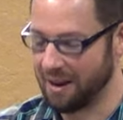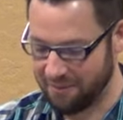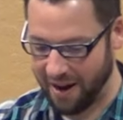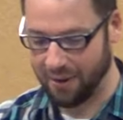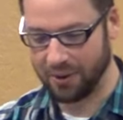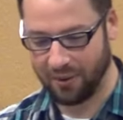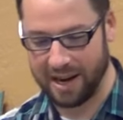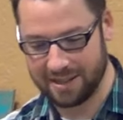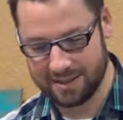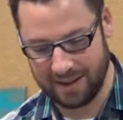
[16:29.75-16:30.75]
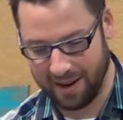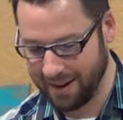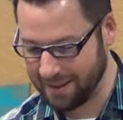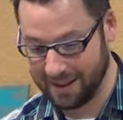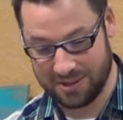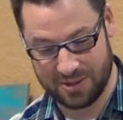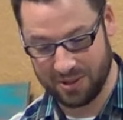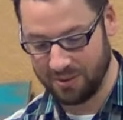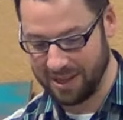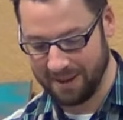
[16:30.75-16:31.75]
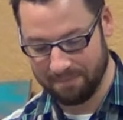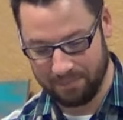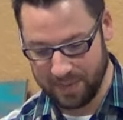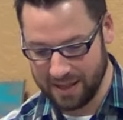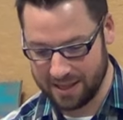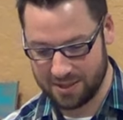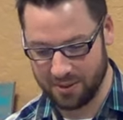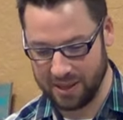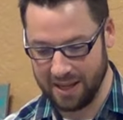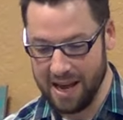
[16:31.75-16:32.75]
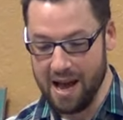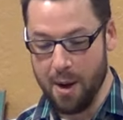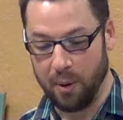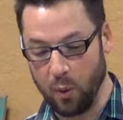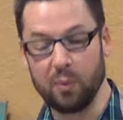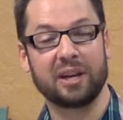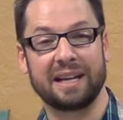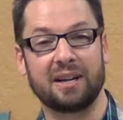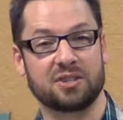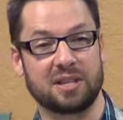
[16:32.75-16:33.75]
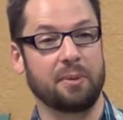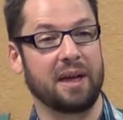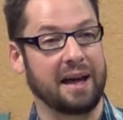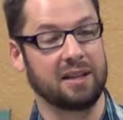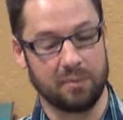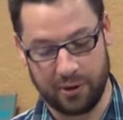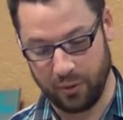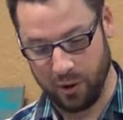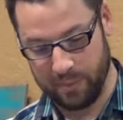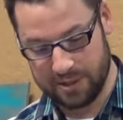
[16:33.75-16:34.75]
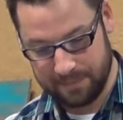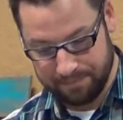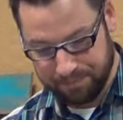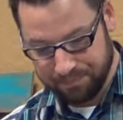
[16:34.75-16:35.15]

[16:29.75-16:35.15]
and found Christ. I think that's just so neat. That's so neat. But we will get to hear some of that in the book of Romans.